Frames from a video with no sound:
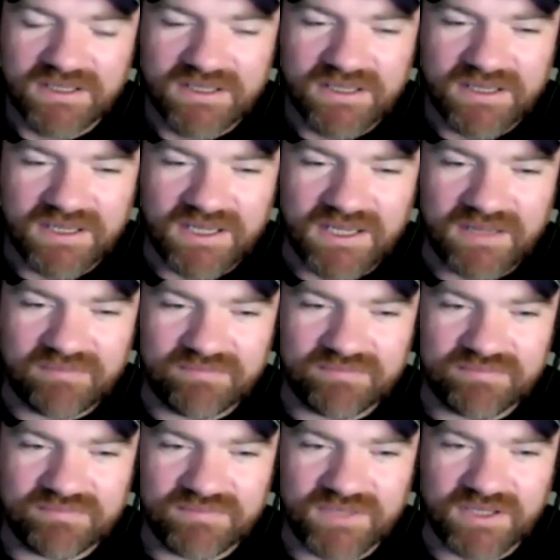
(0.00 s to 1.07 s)
to,
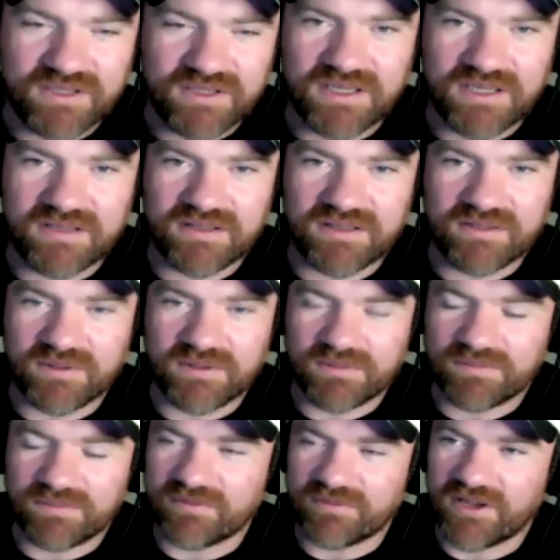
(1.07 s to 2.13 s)
anything you want to
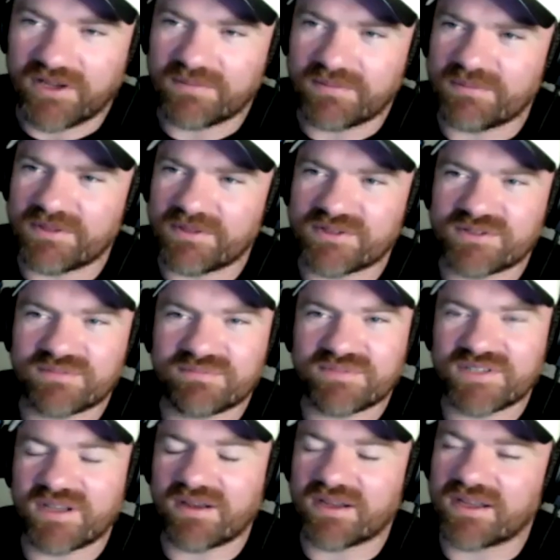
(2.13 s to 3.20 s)
provide. I remember there was
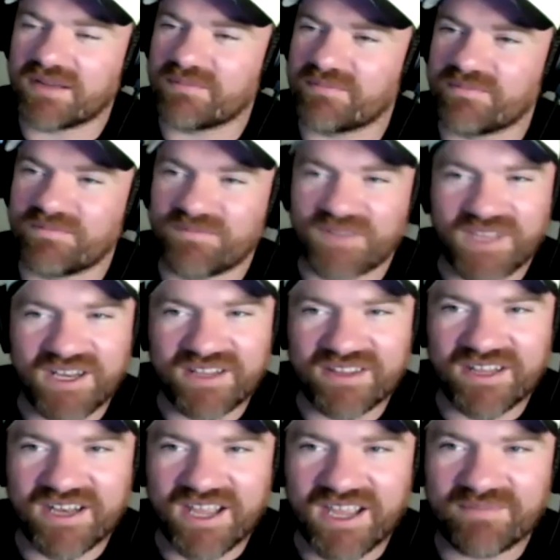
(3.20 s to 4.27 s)
I'm forgetting
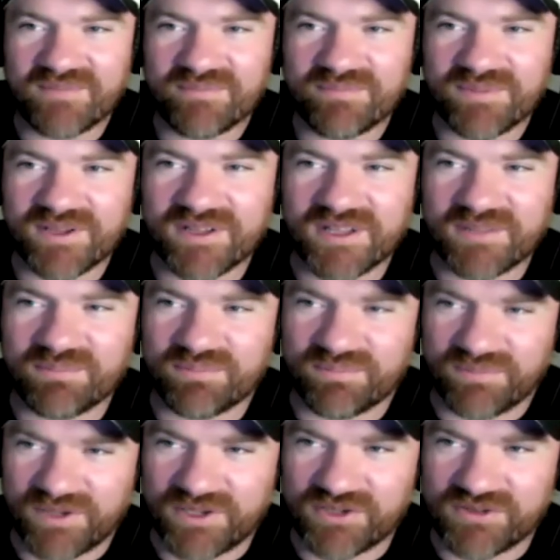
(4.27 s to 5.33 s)
their name, but they're
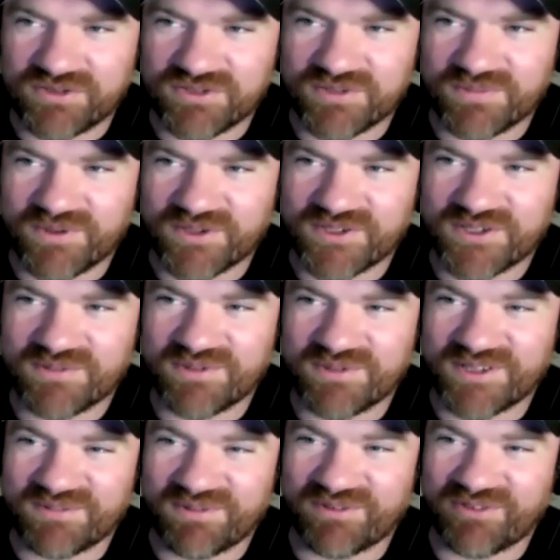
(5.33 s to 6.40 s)
a YouTube watcher
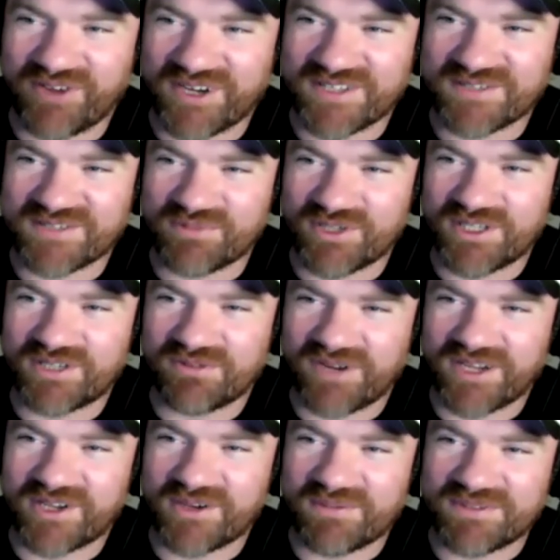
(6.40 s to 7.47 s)
that provided some really
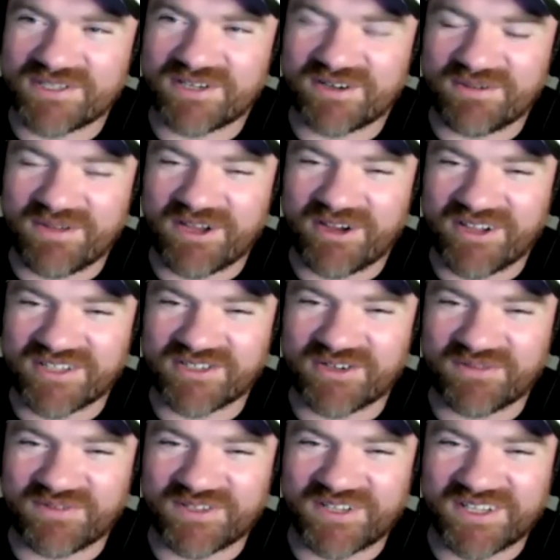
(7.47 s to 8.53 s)
great commentary about iced
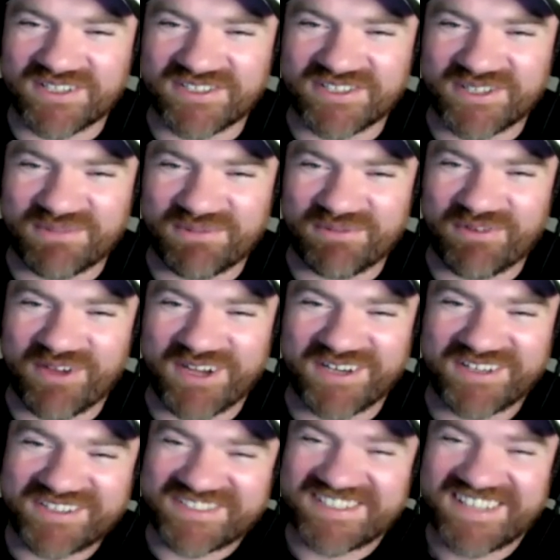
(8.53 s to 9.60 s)
coffee last year that
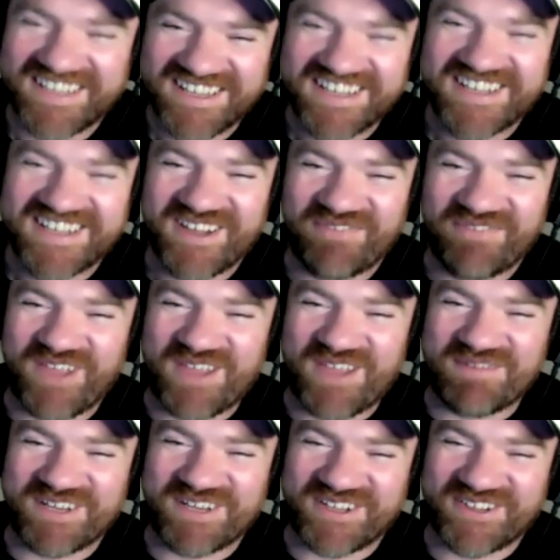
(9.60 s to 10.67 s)
provided us a fair
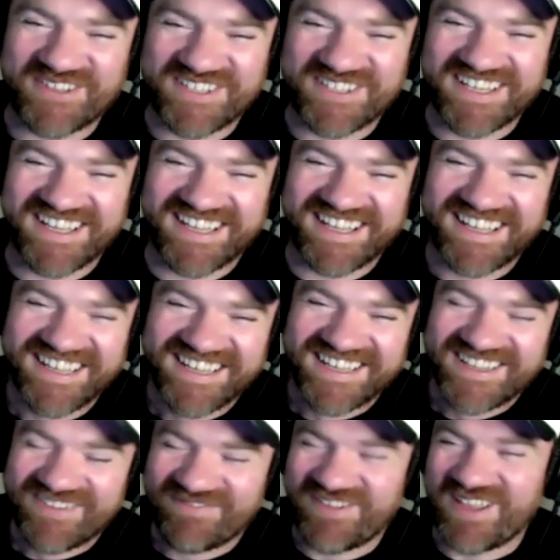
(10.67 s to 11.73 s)
bit of content,
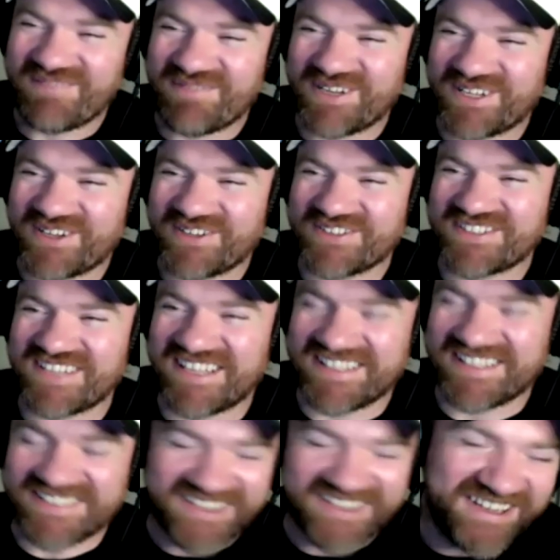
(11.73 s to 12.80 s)
fair bit of
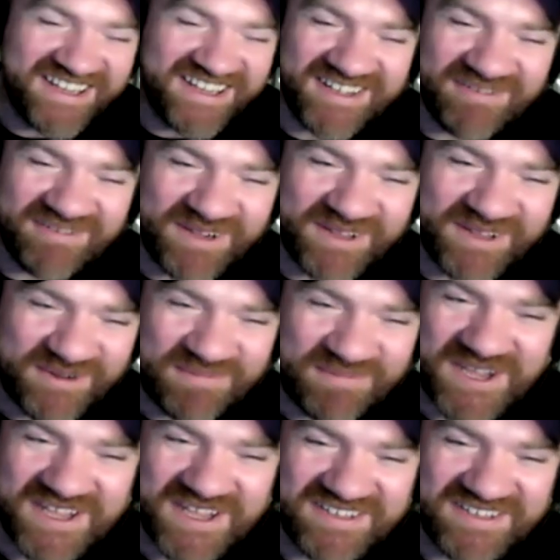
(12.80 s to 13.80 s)
content. So yeah, whether it be